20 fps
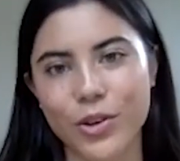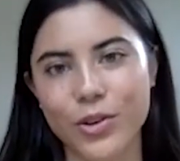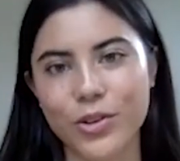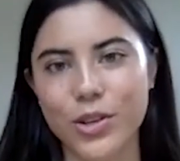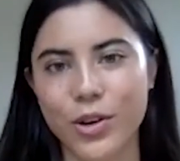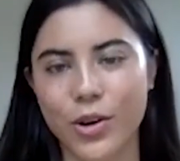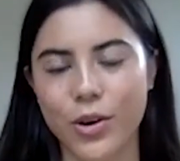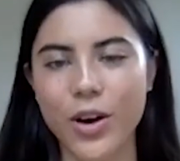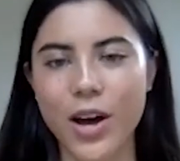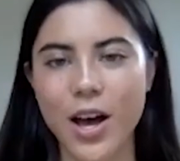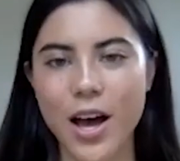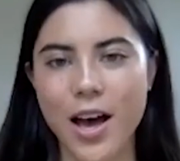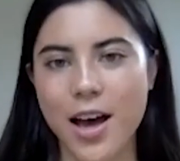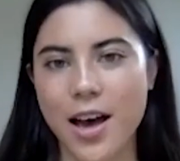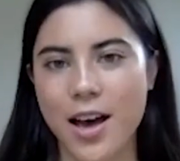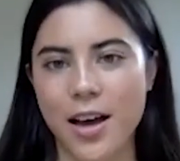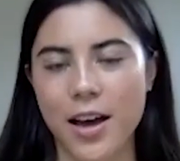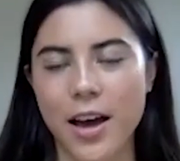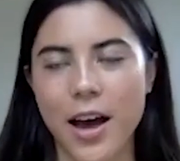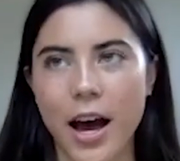So
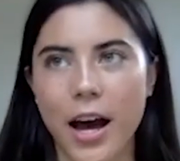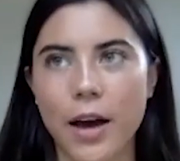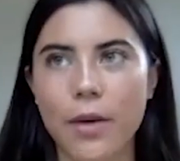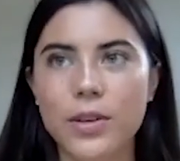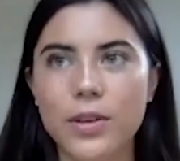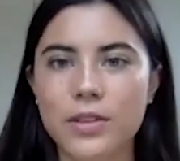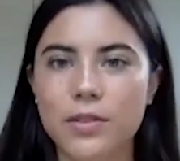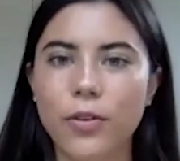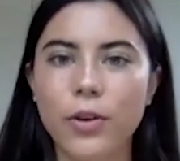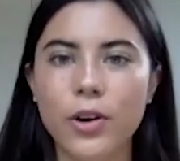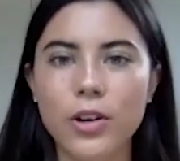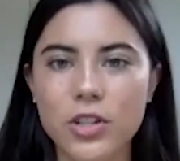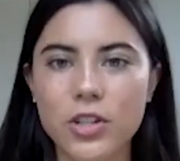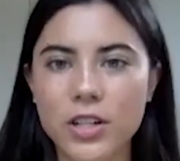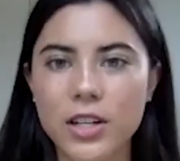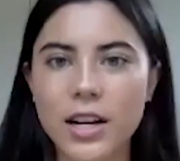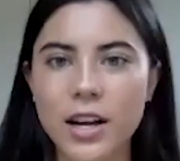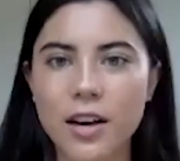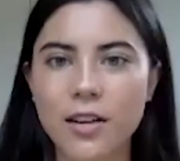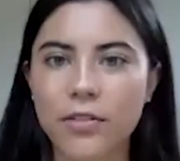I was fortunate
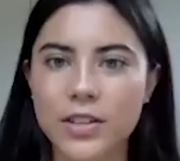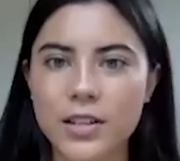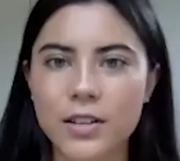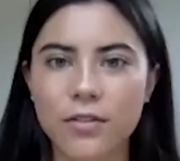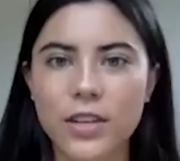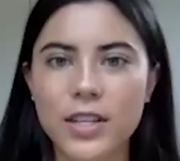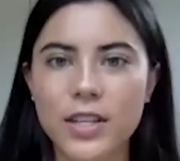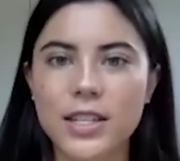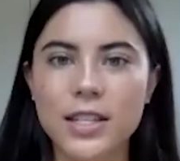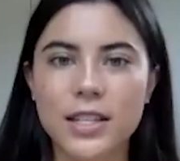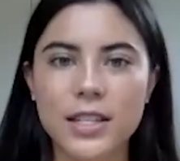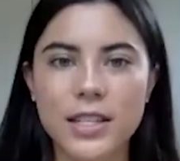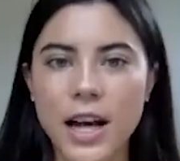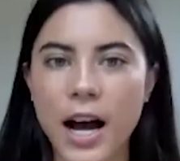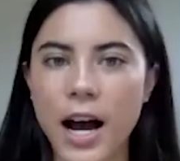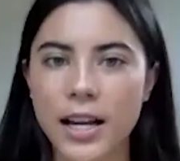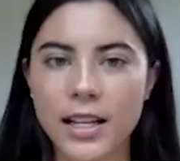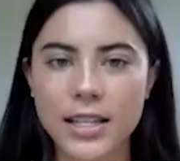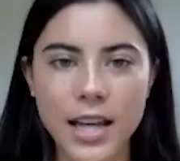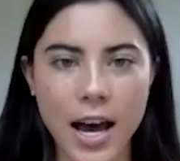enough to visit
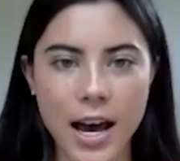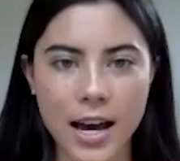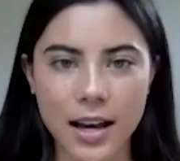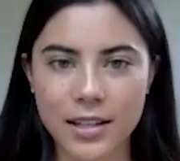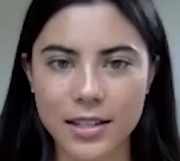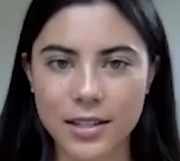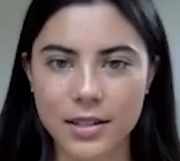Scitex